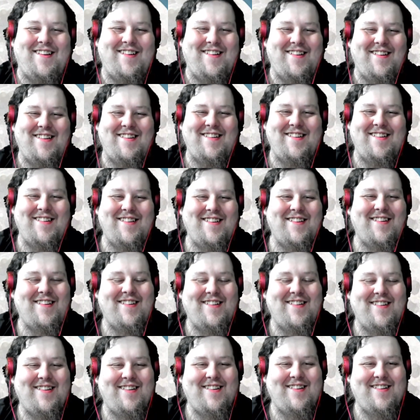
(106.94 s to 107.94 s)

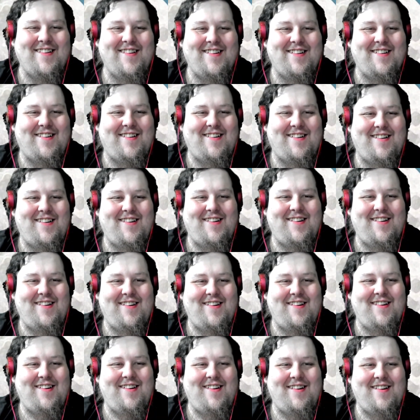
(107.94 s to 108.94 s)

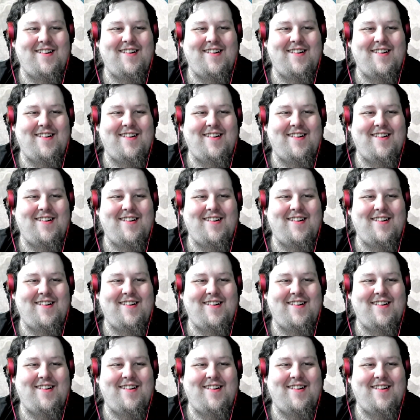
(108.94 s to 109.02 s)
[no speech]